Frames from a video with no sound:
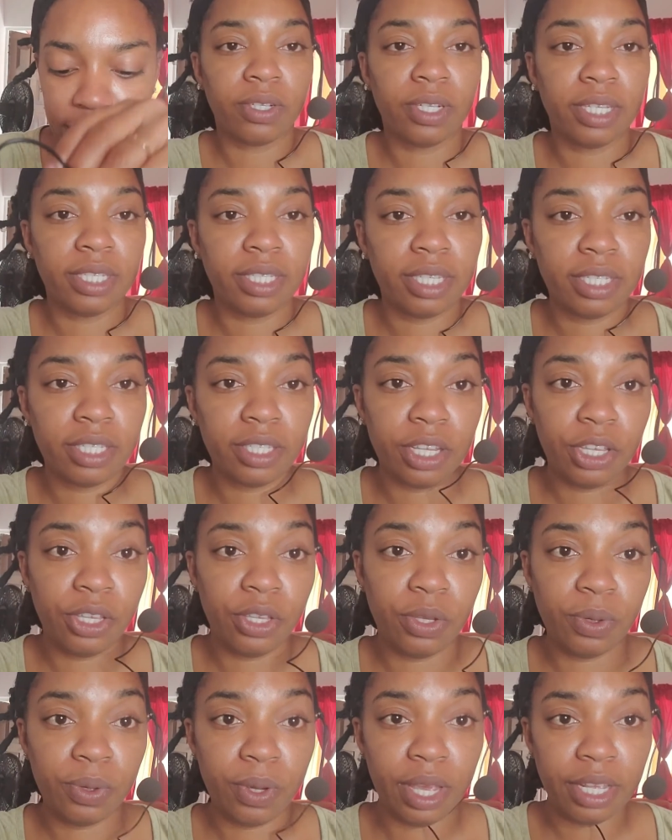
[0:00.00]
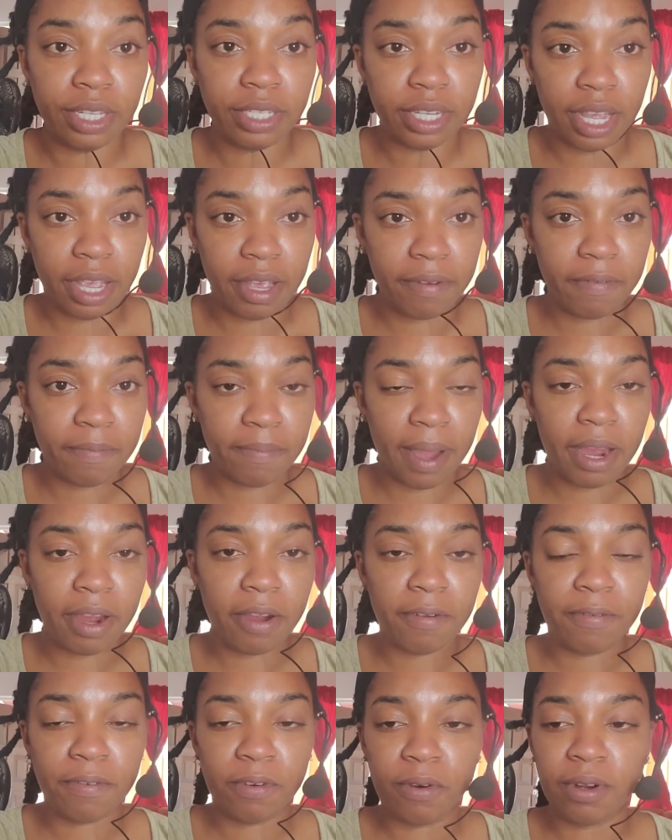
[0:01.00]
This is the UHF
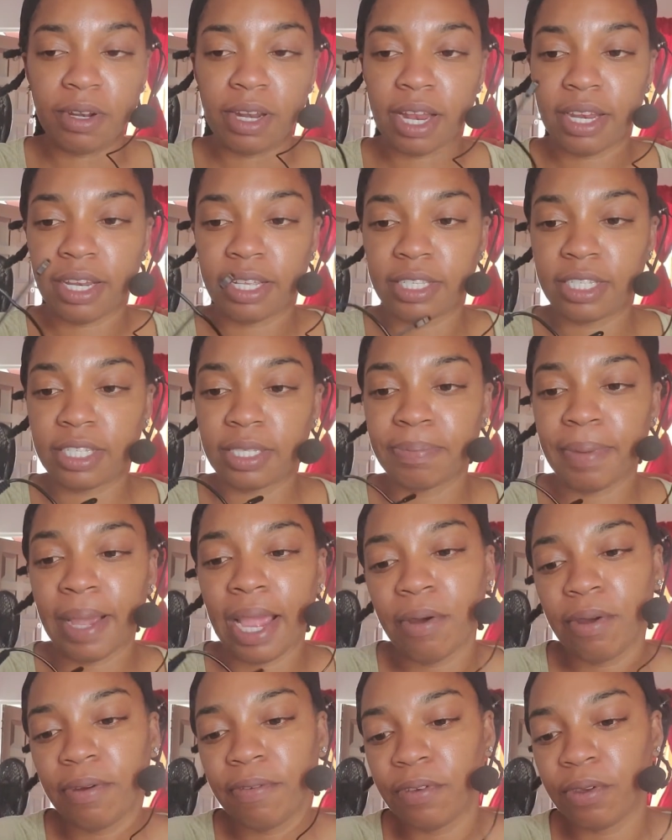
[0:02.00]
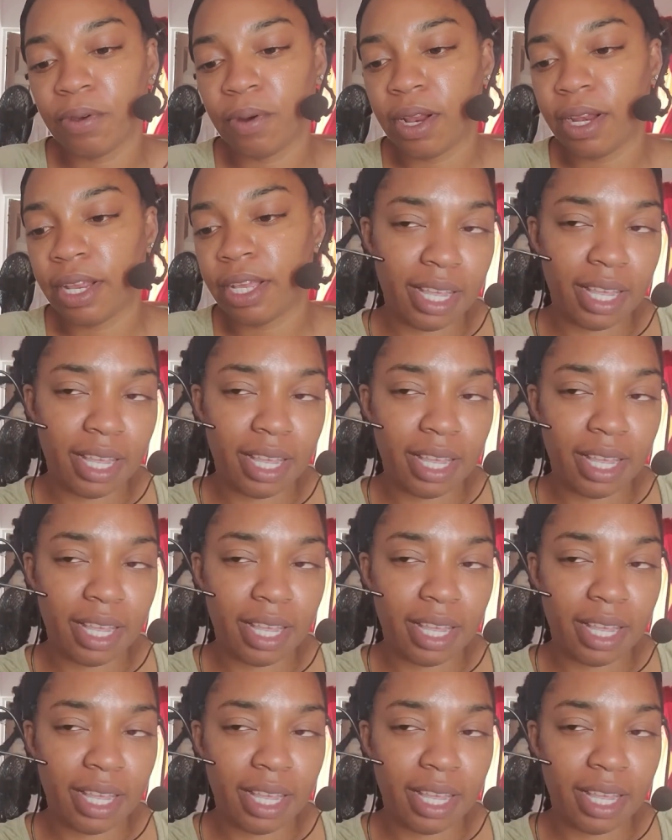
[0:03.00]
microphone, and this is my review on it.